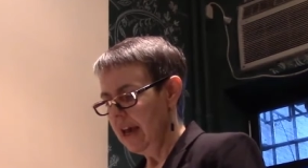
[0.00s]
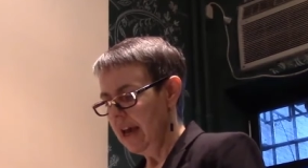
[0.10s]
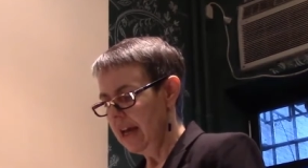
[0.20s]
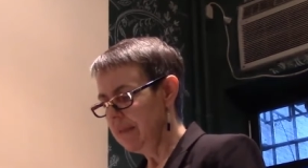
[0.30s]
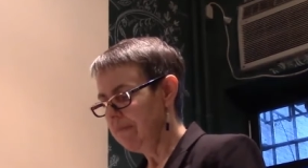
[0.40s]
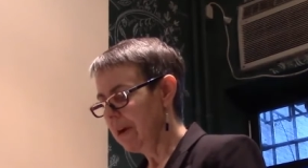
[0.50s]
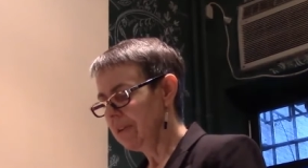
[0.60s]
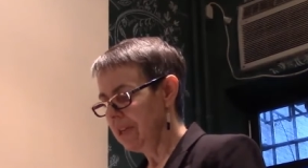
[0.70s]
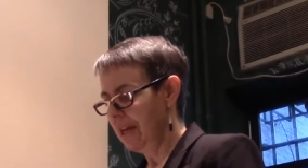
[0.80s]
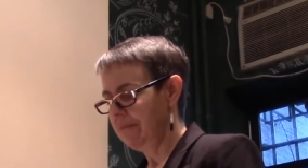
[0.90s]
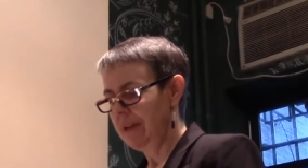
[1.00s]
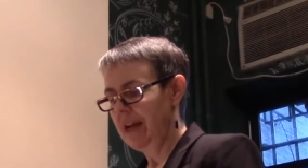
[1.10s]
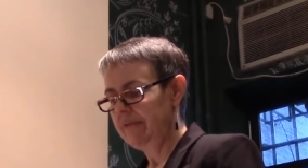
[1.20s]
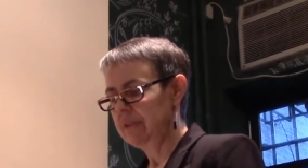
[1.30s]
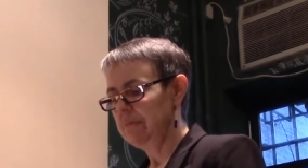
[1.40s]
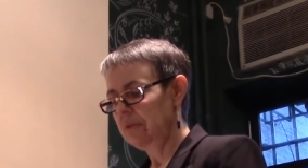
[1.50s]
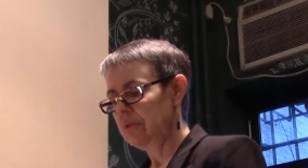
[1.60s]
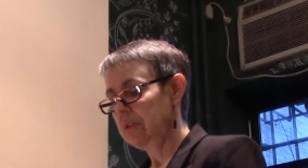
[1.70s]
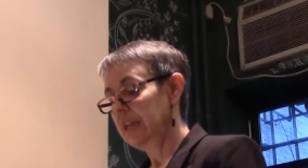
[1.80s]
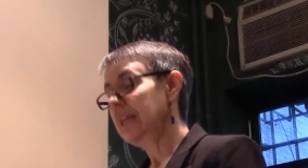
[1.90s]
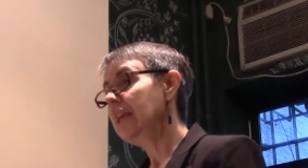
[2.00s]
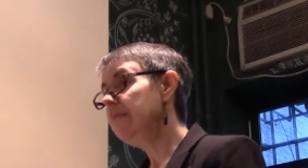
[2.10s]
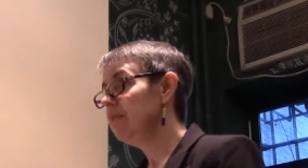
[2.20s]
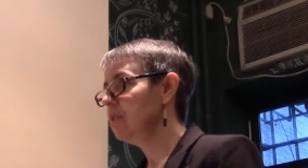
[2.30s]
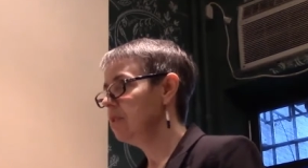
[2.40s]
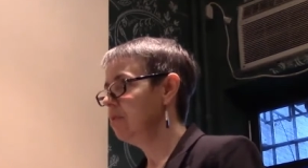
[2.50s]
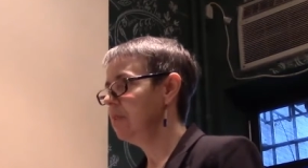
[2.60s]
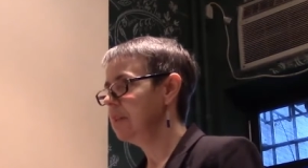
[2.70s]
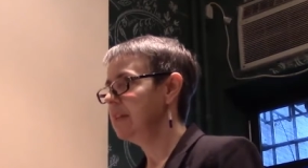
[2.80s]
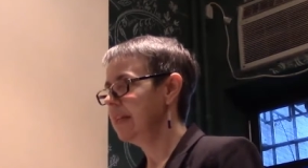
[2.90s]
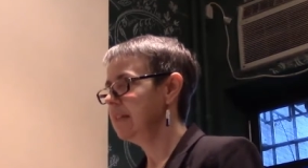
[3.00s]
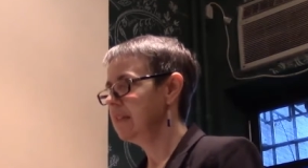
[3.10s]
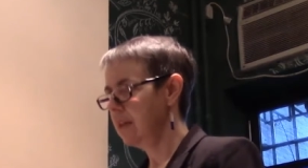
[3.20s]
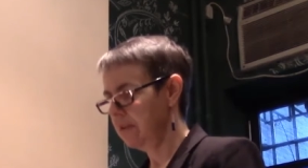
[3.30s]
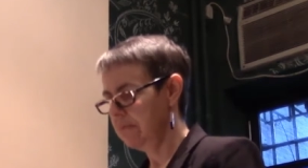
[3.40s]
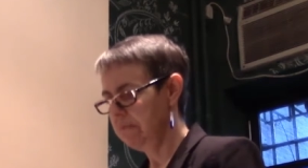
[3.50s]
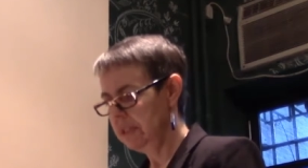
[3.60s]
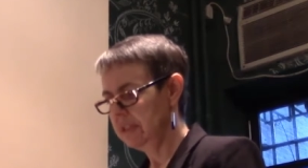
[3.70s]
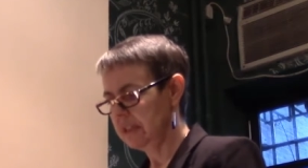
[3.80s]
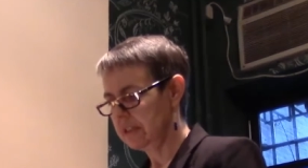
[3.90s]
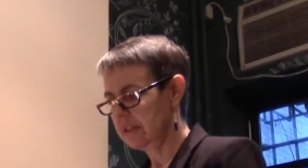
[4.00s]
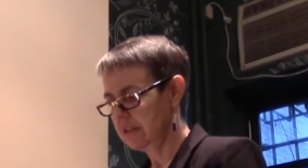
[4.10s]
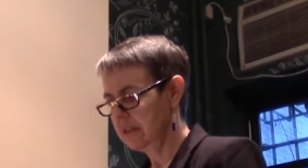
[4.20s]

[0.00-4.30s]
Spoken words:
And he barely had been out of his mother's sight even to do his necessary business.